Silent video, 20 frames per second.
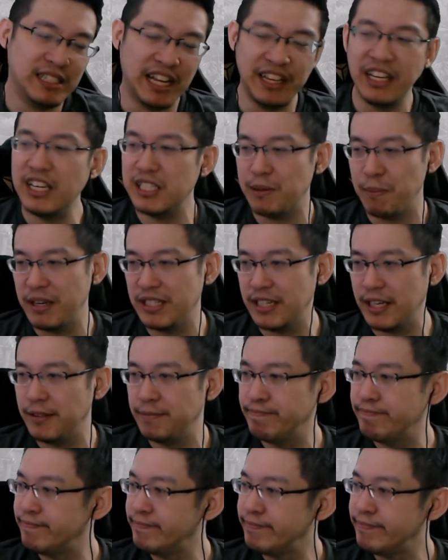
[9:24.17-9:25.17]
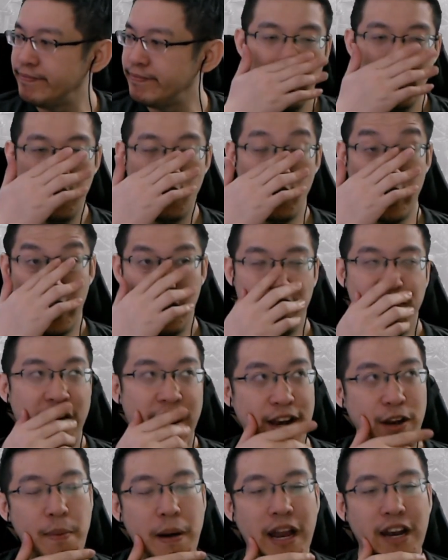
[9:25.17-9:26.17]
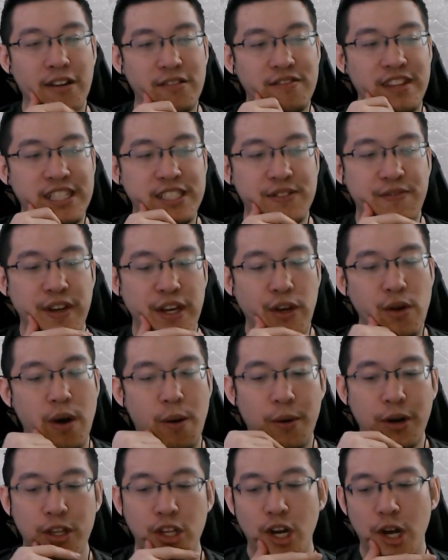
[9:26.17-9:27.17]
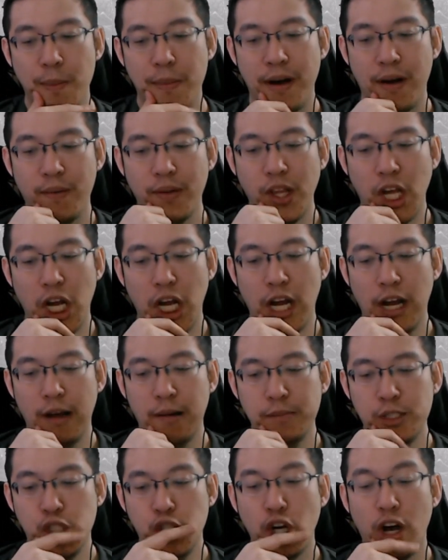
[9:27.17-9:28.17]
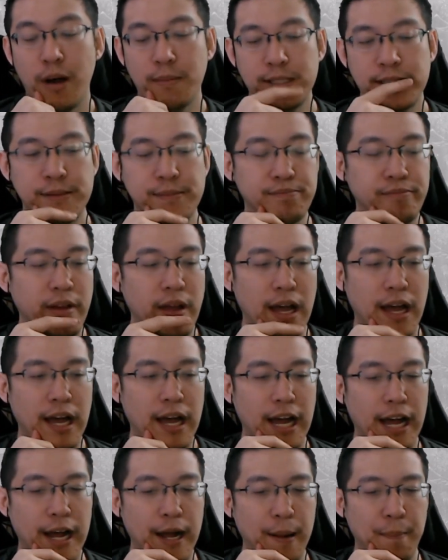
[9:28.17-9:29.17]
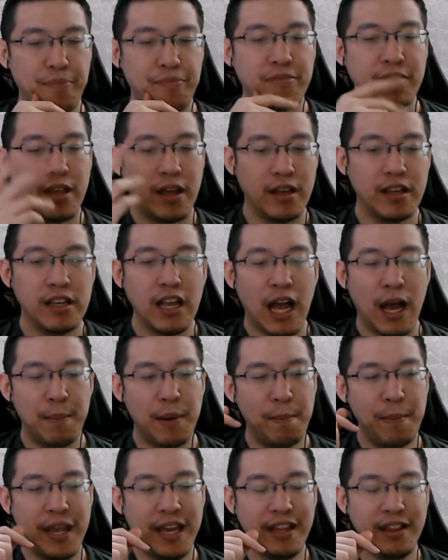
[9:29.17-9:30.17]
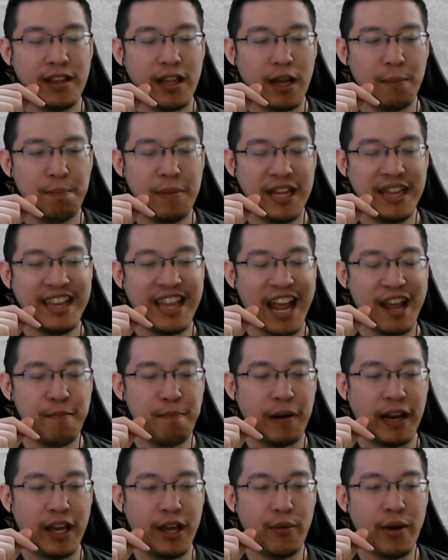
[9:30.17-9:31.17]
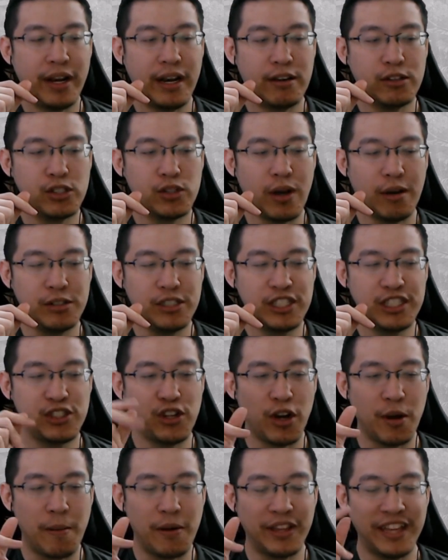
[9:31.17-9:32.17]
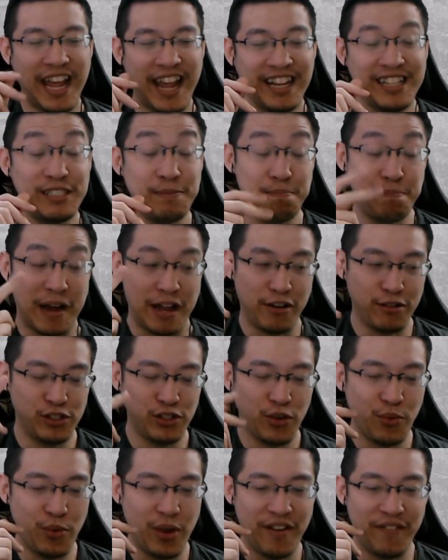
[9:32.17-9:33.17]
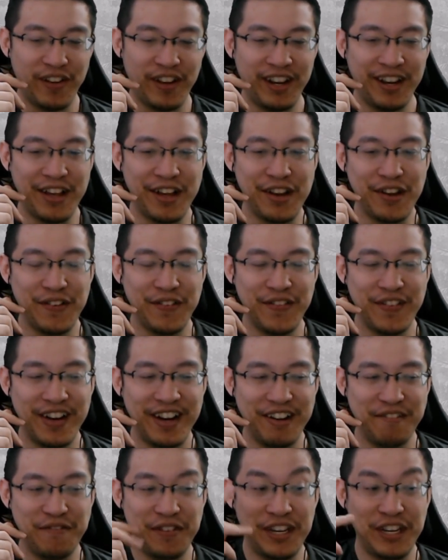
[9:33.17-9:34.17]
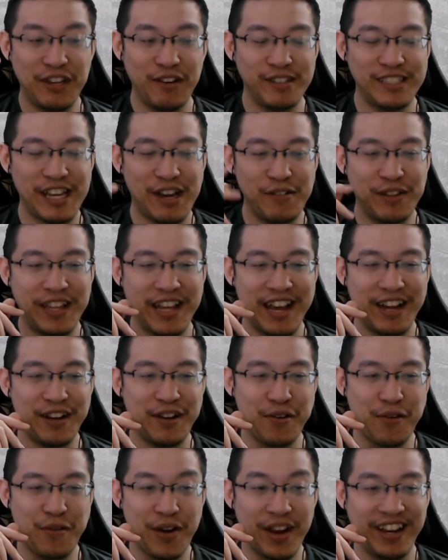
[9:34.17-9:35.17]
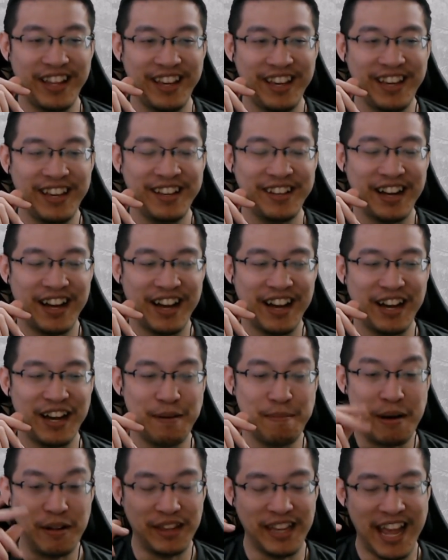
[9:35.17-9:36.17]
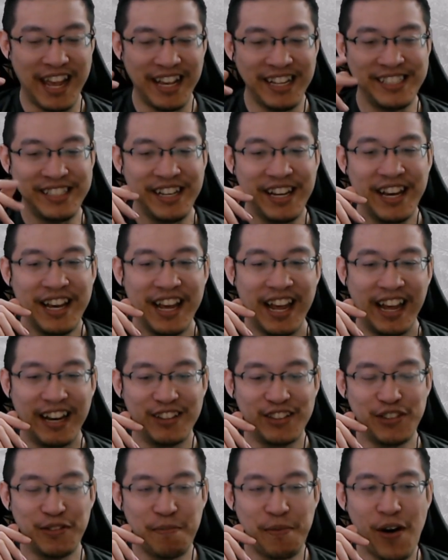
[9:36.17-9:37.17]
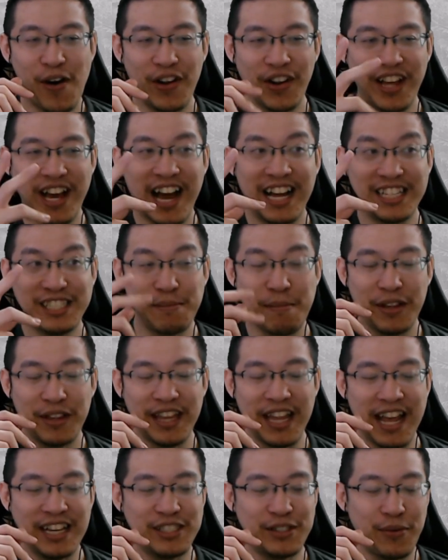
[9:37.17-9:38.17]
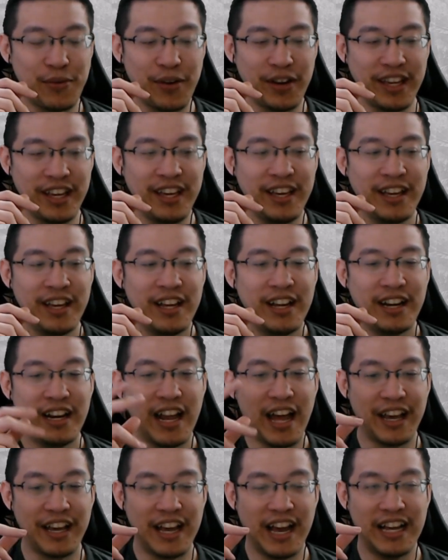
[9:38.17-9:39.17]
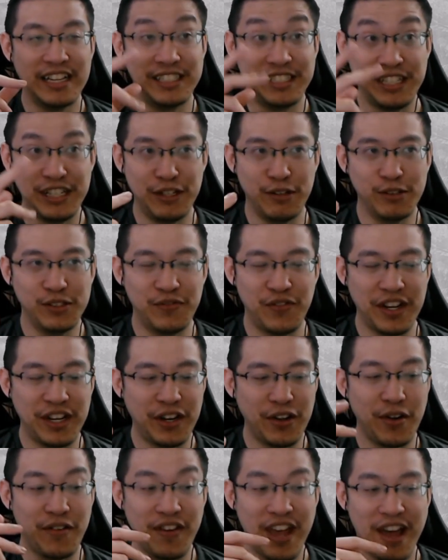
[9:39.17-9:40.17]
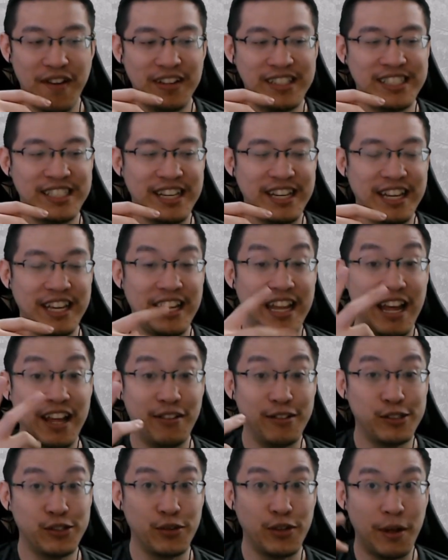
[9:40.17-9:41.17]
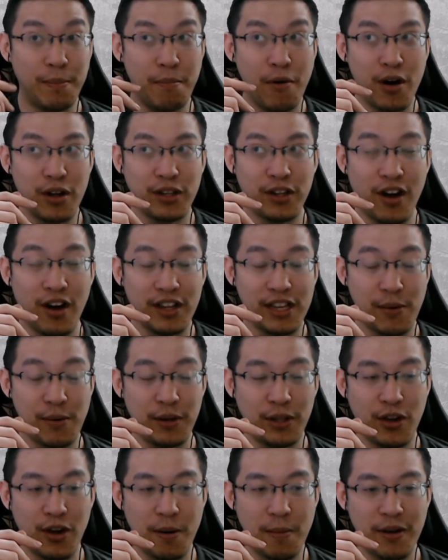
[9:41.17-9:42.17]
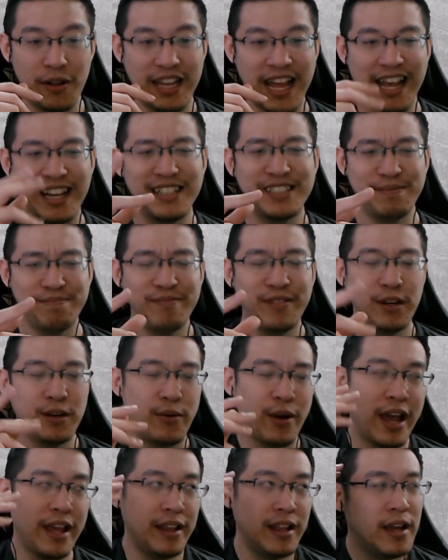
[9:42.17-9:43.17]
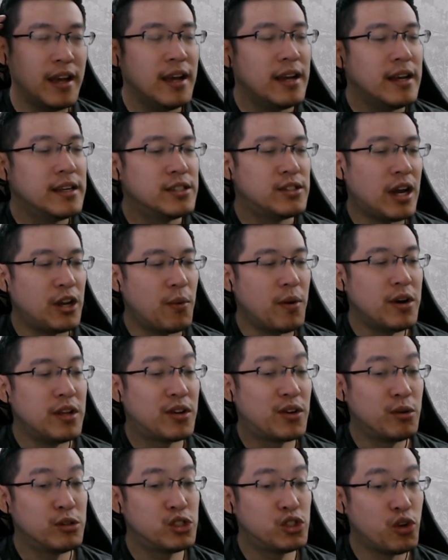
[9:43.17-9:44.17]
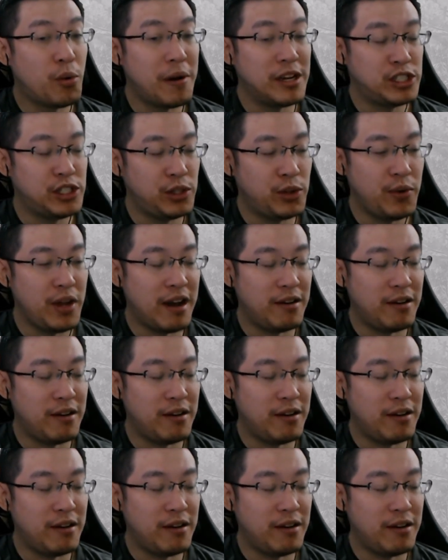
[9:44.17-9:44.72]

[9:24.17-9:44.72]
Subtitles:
I think it's amazing. Okay, the final part of this video, I want to talk about jobs. I'm a mid-tank player right now, so I'll just talk about tanks. But also, we have a lot of videos out there already about tanks, and also podcasts about tanks already, like Xeno's video if you haven't seen it, and also the mock talk that we talk about tanks, right? So I don't want to go so much into it.